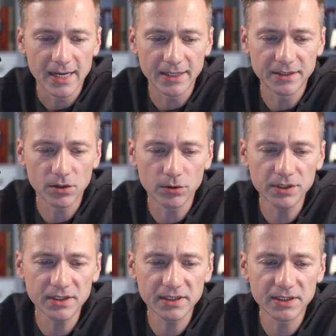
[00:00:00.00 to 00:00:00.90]
And the
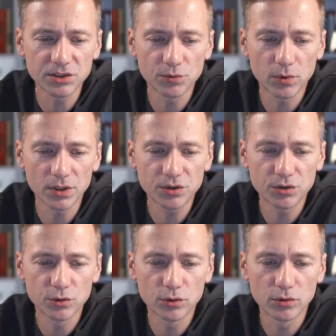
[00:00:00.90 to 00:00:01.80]
only thing that you want
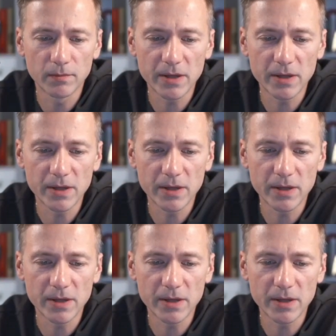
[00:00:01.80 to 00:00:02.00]
to